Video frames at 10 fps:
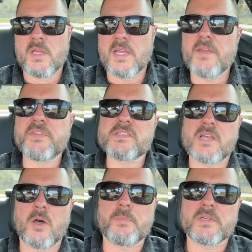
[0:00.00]
If this
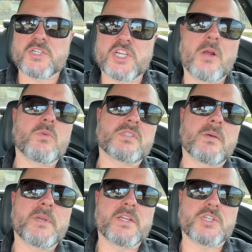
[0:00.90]
helped, share it with
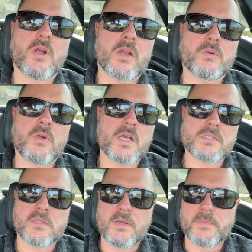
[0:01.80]
somebody at your Autocross
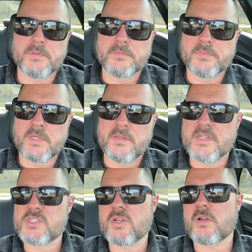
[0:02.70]
club.
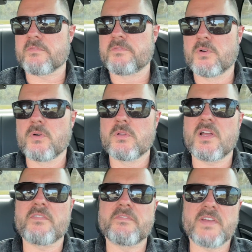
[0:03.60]
This took a full
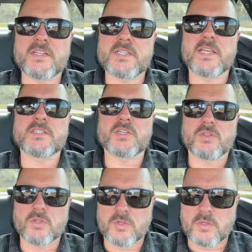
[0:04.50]
event day to
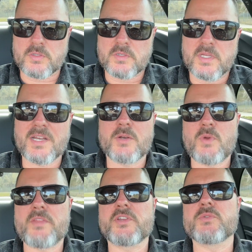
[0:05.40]
learn, and I'd
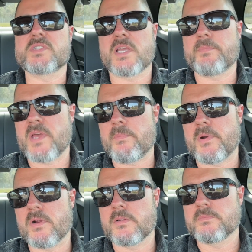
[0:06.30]
rather you skip that
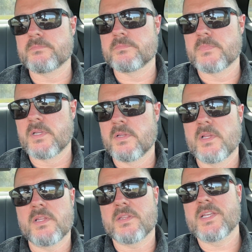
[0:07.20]
part.
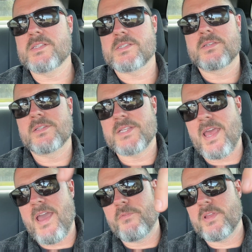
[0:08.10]
Links to
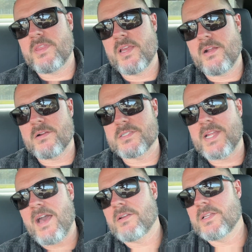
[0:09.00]
everything are
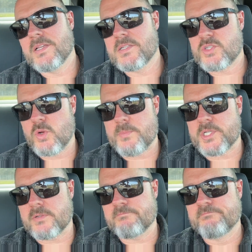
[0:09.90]
down in the
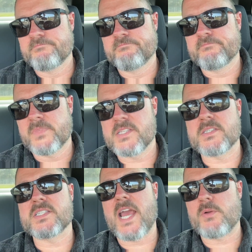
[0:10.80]
description. This
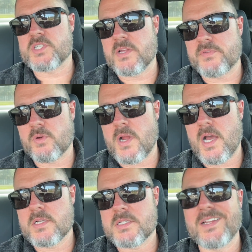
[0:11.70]
is Downshift
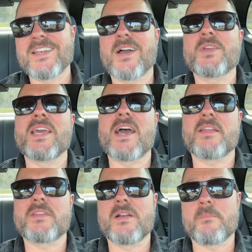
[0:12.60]
Garage. Now get
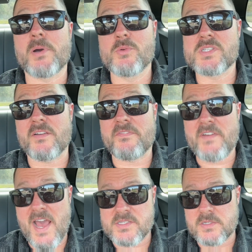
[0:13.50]
out there and post a
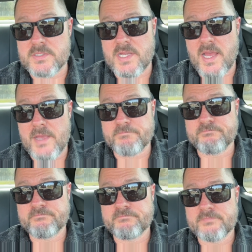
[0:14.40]
faster time.
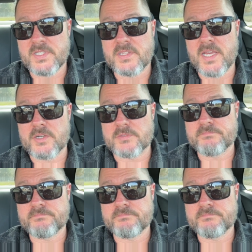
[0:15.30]
Later.